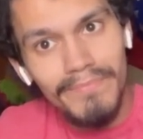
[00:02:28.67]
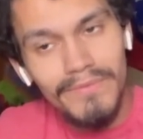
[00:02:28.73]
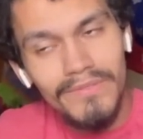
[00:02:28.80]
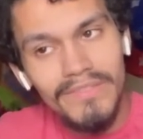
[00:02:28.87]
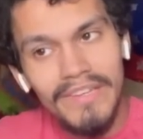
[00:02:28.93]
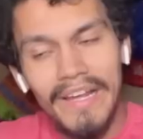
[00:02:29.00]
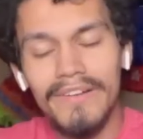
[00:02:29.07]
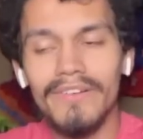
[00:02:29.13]

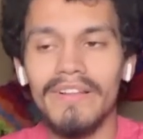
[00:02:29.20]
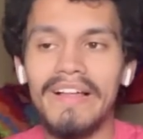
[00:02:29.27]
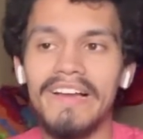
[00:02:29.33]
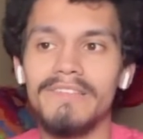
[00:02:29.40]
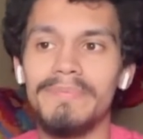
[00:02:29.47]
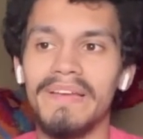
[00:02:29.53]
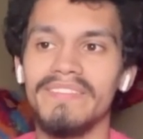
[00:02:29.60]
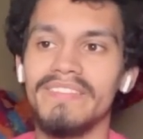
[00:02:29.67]

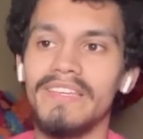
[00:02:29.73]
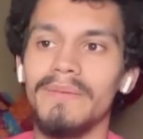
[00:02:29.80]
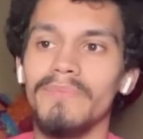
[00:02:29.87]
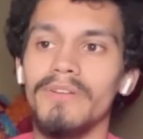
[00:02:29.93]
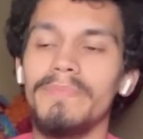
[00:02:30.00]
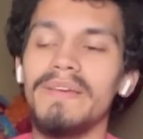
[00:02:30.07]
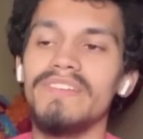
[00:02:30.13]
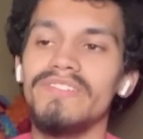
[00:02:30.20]
generalized best team
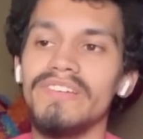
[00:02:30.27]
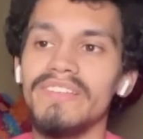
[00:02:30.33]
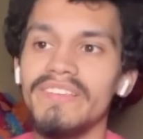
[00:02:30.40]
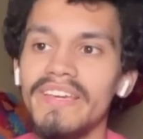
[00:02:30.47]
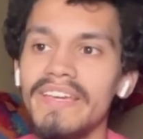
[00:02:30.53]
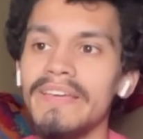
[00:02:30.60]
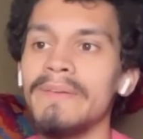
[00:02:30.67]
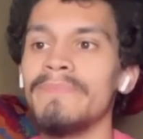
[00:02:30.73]
would be
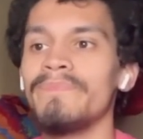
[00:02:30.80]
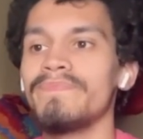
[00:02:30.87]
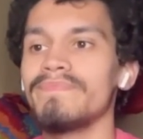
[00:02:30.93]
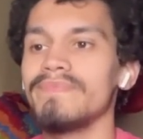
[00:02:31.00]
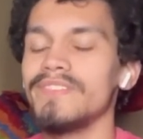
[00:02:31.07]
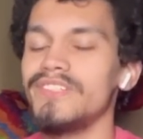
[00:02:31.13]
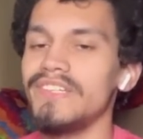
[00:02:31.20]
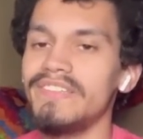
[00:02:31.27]
GT.
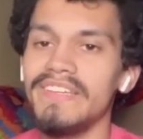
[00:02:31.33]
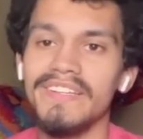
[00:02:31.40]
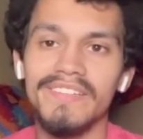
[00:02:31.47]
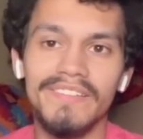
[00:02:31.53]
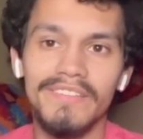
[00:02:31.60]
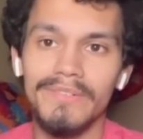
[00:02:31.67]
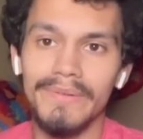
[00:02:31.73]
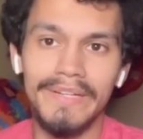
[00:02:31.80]
GT
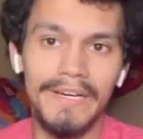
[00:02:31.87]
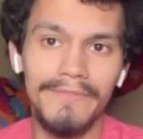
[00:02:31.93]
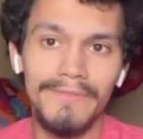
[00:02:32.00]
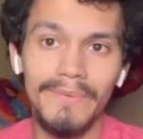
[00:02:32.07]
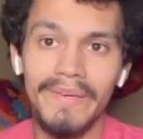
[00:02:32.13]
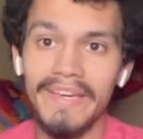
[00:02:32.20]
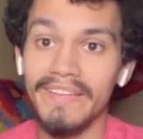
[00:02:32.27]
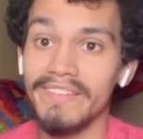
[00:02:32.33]
doesn't do enough.
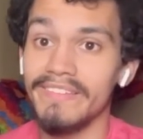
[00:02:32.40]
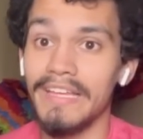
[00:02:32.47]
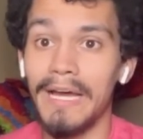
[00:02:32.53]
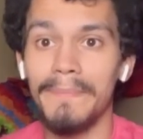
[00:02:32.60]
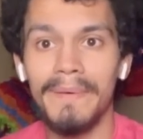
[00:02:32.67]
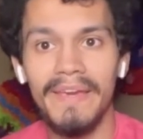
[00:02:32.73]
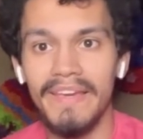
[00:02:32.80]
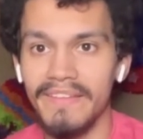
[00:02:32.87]
You can't
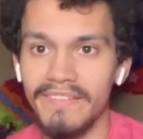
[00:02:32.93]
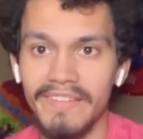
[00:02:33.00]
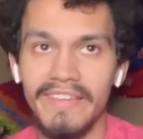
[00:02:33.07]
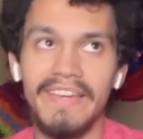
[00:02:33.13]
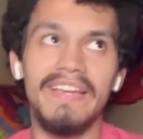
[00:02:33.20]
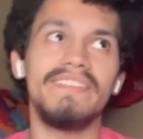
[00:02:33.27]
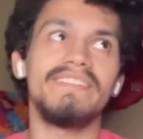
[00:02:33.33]
stop Hit. You can't